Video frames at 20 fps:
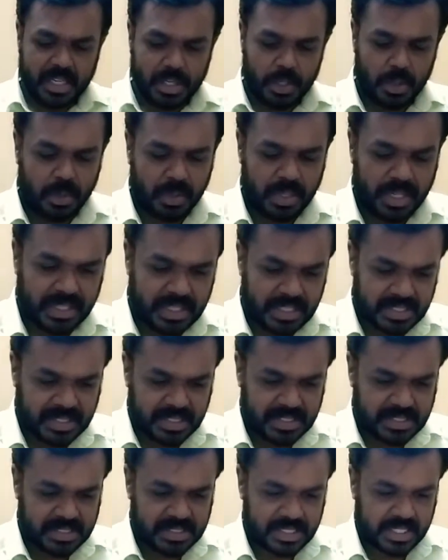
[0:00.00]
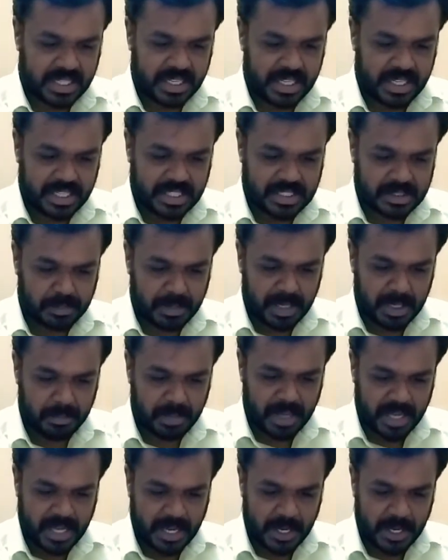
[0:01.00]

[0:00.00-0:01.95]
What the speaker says: note, in the sense, it is mean by